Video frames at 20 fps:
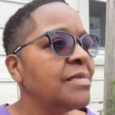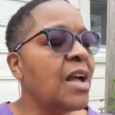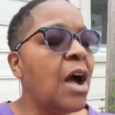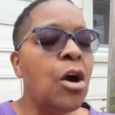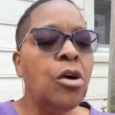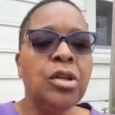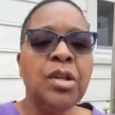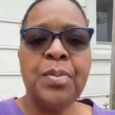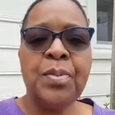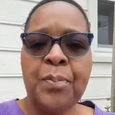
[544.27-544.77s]

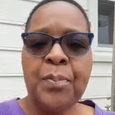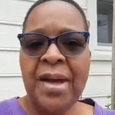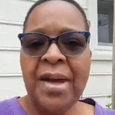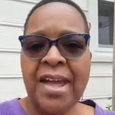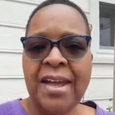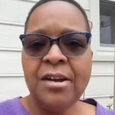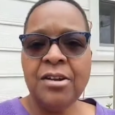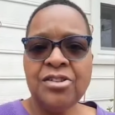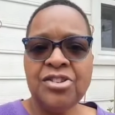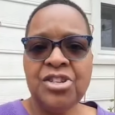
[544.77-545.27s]
only
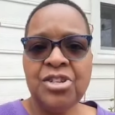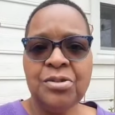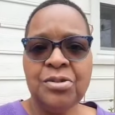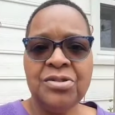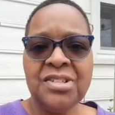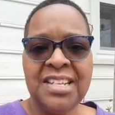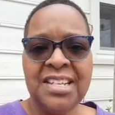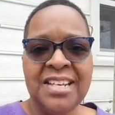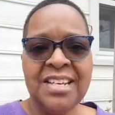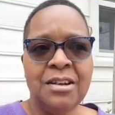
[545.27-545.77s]
prepares you
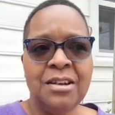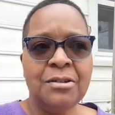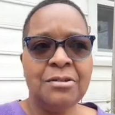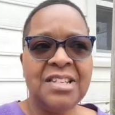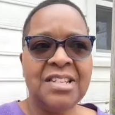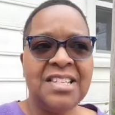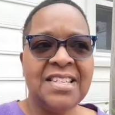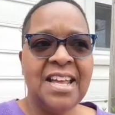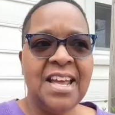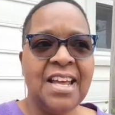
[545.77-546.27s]
to get on the
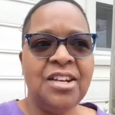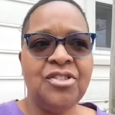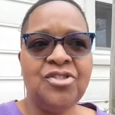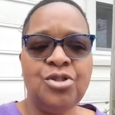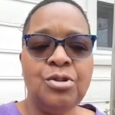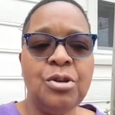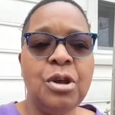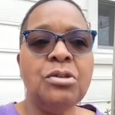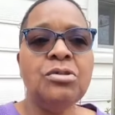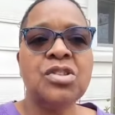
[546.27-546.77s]
stage.
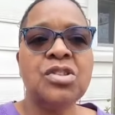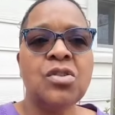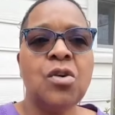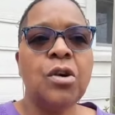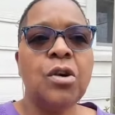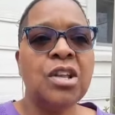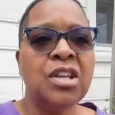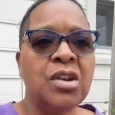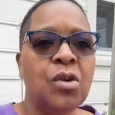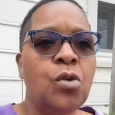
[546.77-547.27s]
You don't
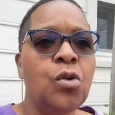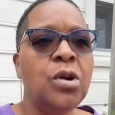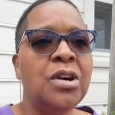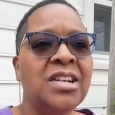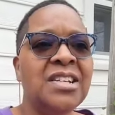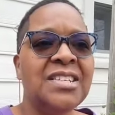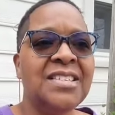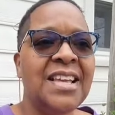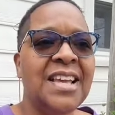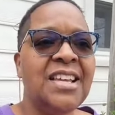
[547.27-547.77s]
start an
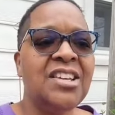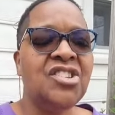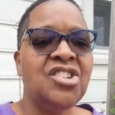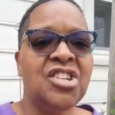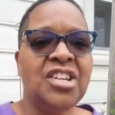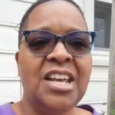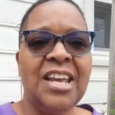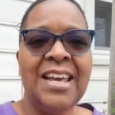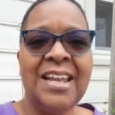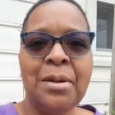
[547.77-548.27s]

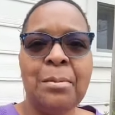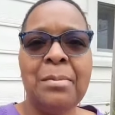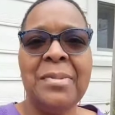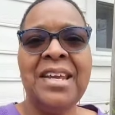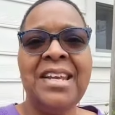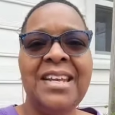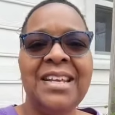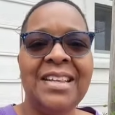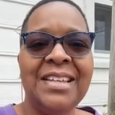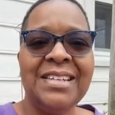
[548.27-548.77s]
organization and
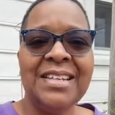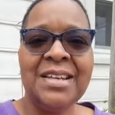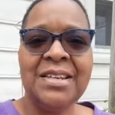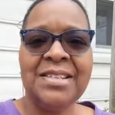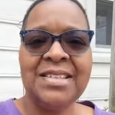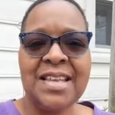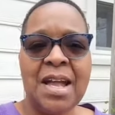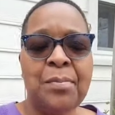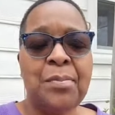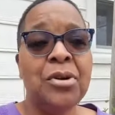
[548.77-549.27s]
immediately
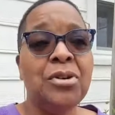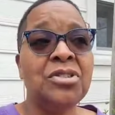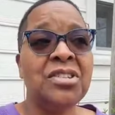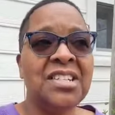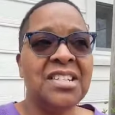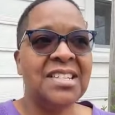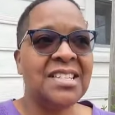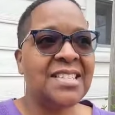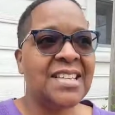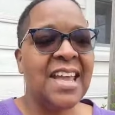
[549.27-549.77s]
step onto
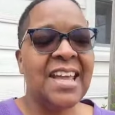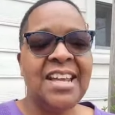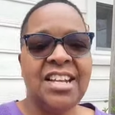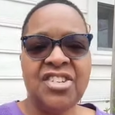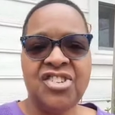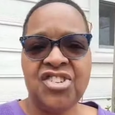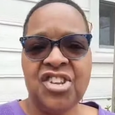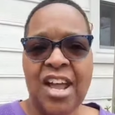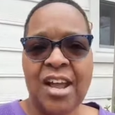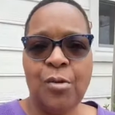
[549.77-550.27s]
the
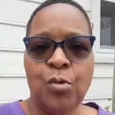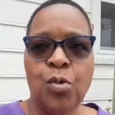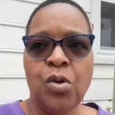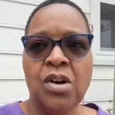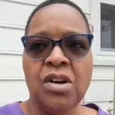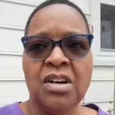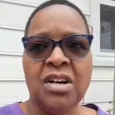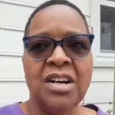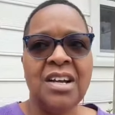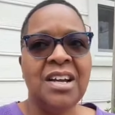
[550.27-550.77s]
stage day
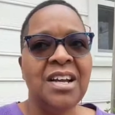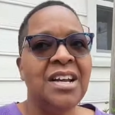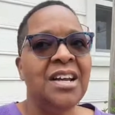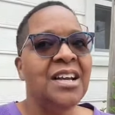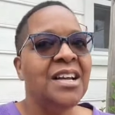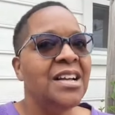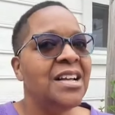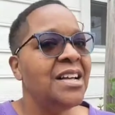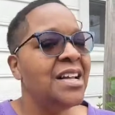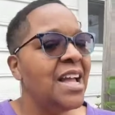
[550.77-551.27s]
one.
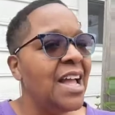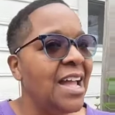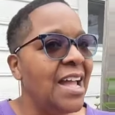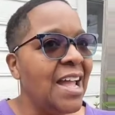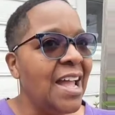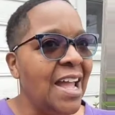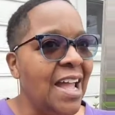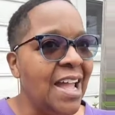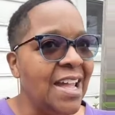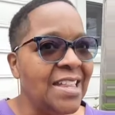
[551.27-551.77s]

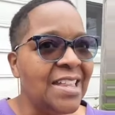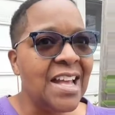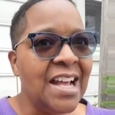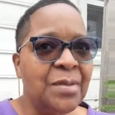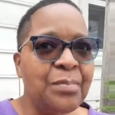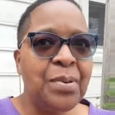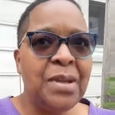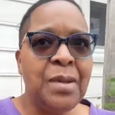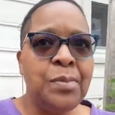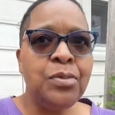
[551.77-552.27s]
And that
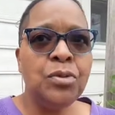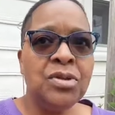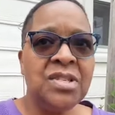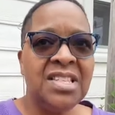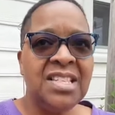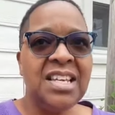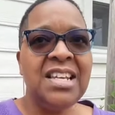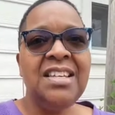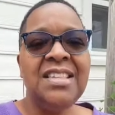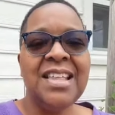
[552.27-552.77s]
people
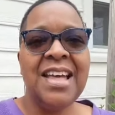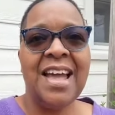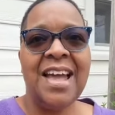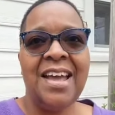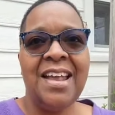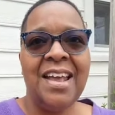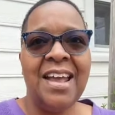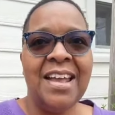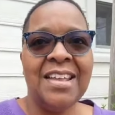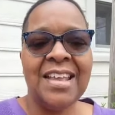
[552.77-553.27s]
see
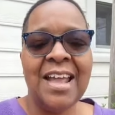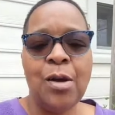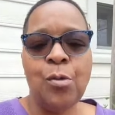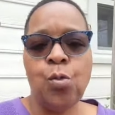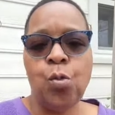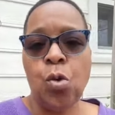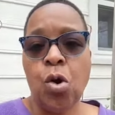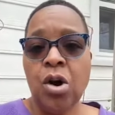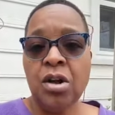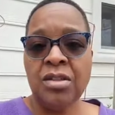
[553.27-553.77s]
that and they
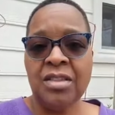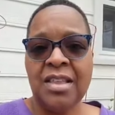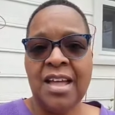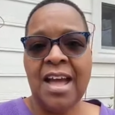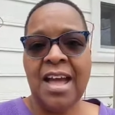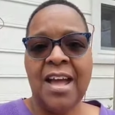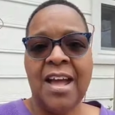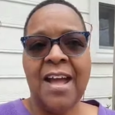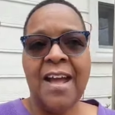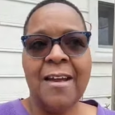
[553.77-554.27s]
want
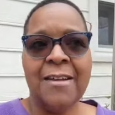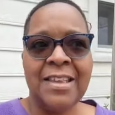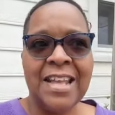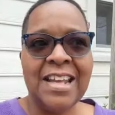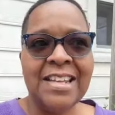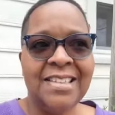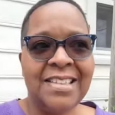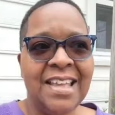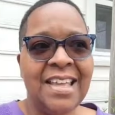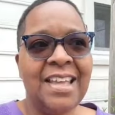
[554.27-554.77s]
that and they
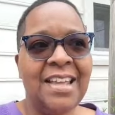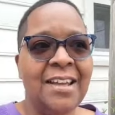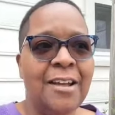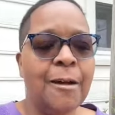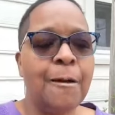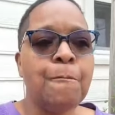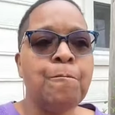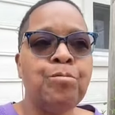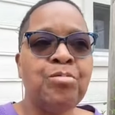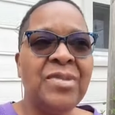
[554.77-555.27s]

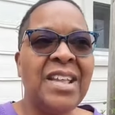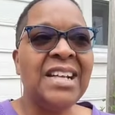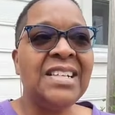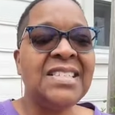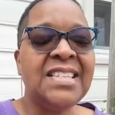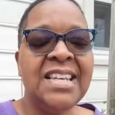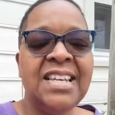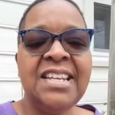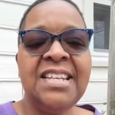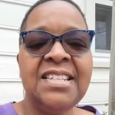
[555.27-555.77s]
think that's
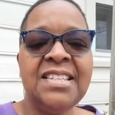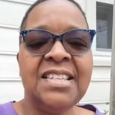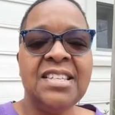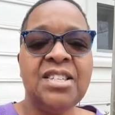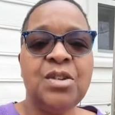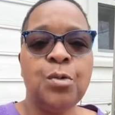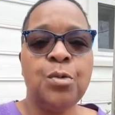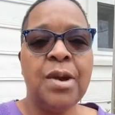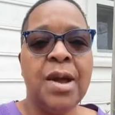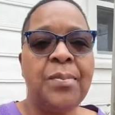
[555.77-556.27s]
easy
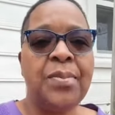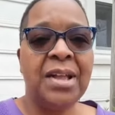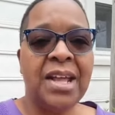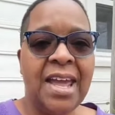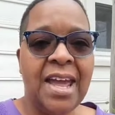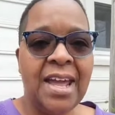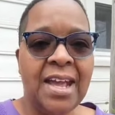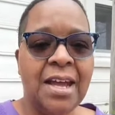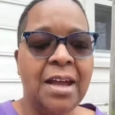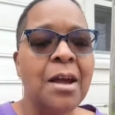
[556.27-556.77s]
to
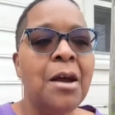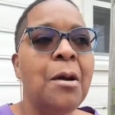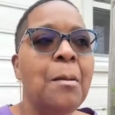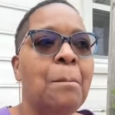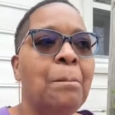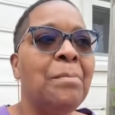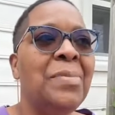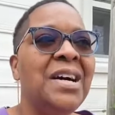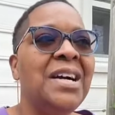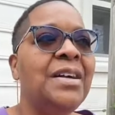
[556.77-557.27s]
replicate,
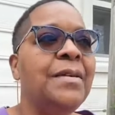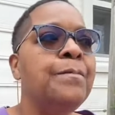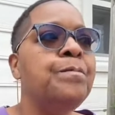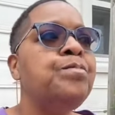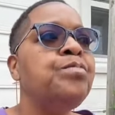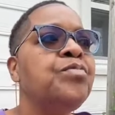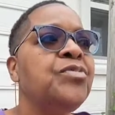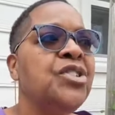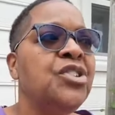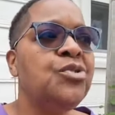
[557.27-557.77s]
but
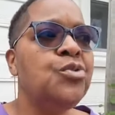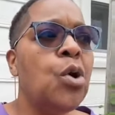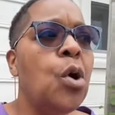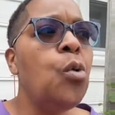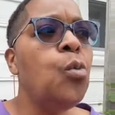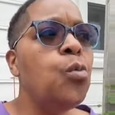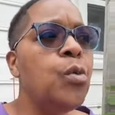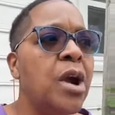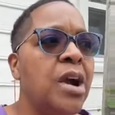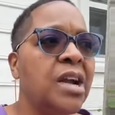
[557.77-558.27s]
you
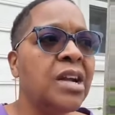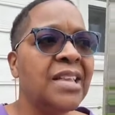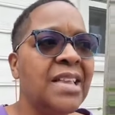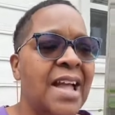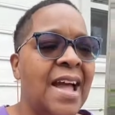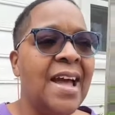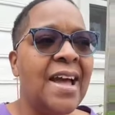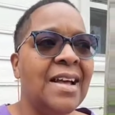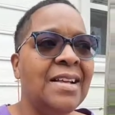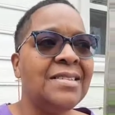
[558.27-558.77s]
don't
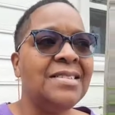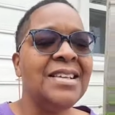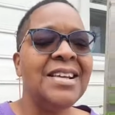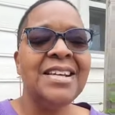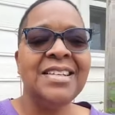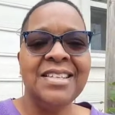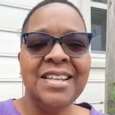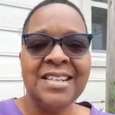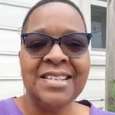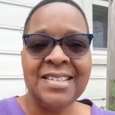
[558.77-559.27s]
recognize
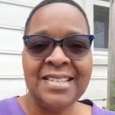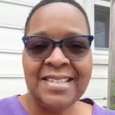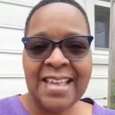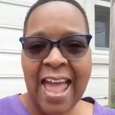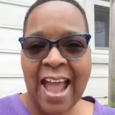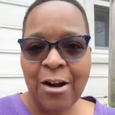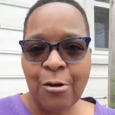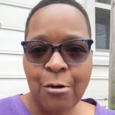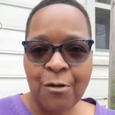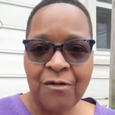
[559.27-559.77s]
the
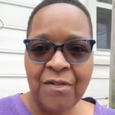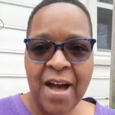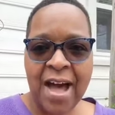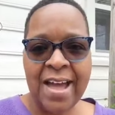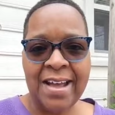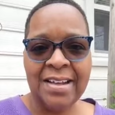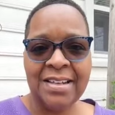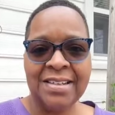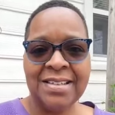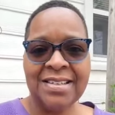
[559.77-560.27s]

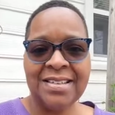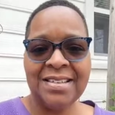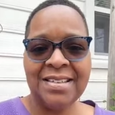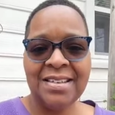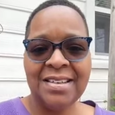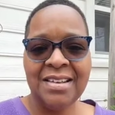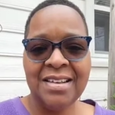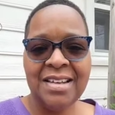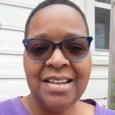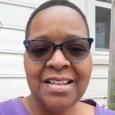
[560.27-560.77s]
sacrifice
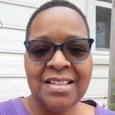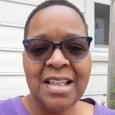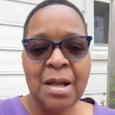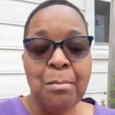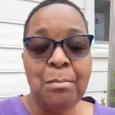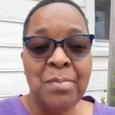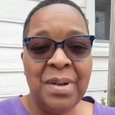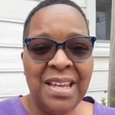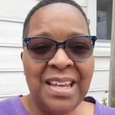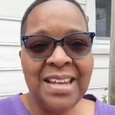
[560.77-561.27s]

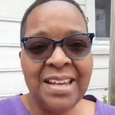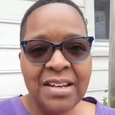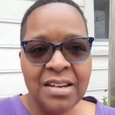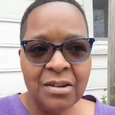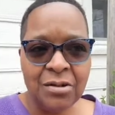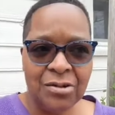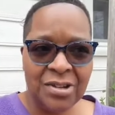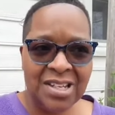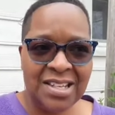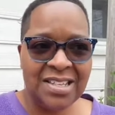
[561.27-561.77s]
that being
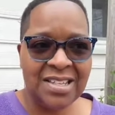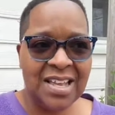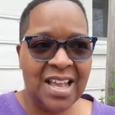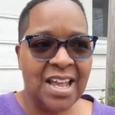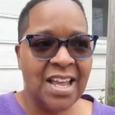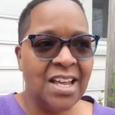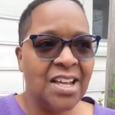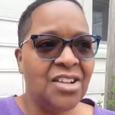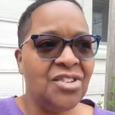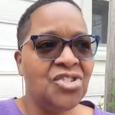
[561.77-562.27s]
on the
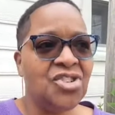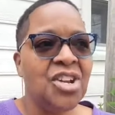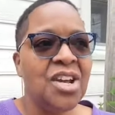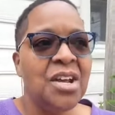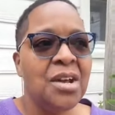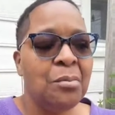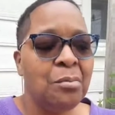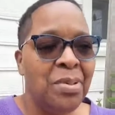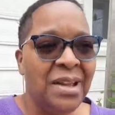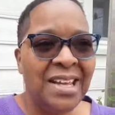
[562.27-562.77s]
stage,
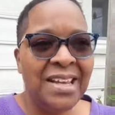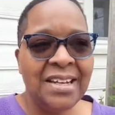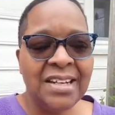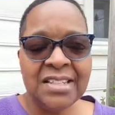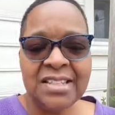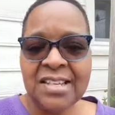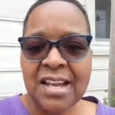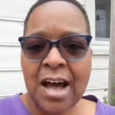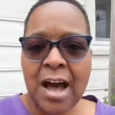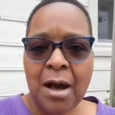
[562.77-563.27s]
being a
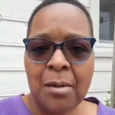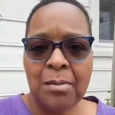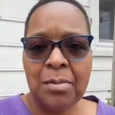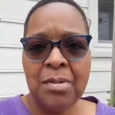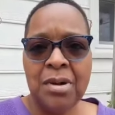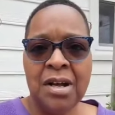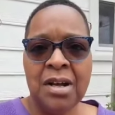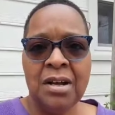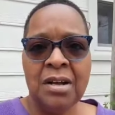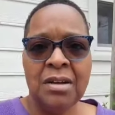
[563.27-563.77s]
top
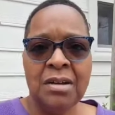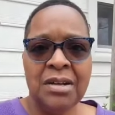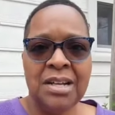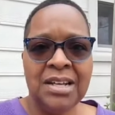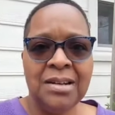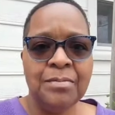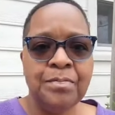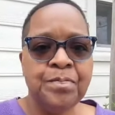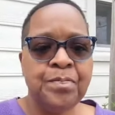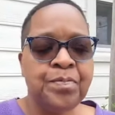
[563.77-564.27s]

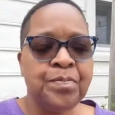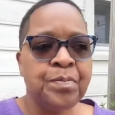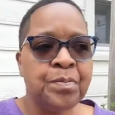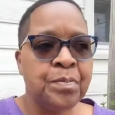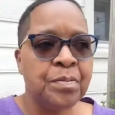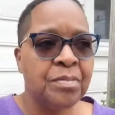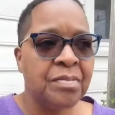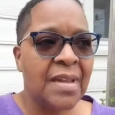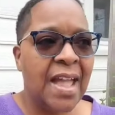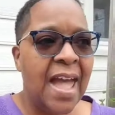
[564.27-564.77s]

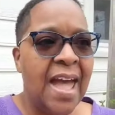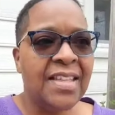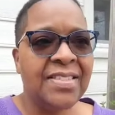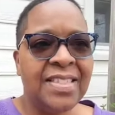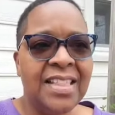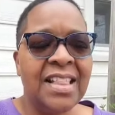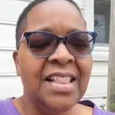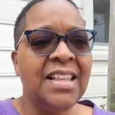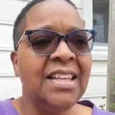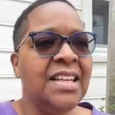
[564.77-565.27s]

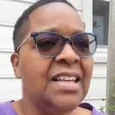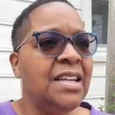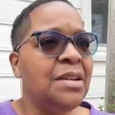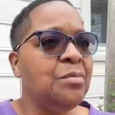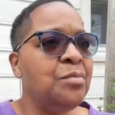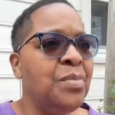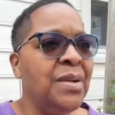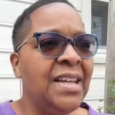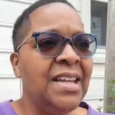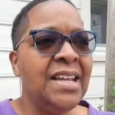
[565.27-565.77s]
athlete,
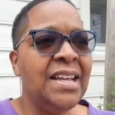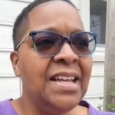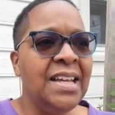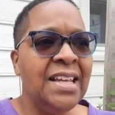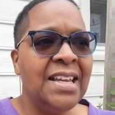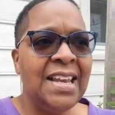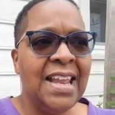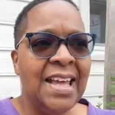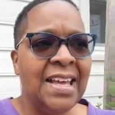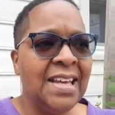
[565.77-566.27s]

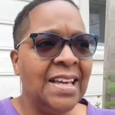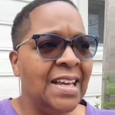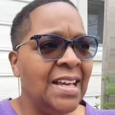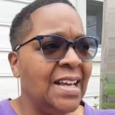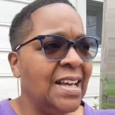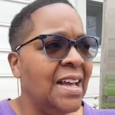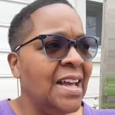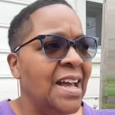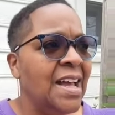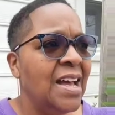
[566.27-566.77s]
being a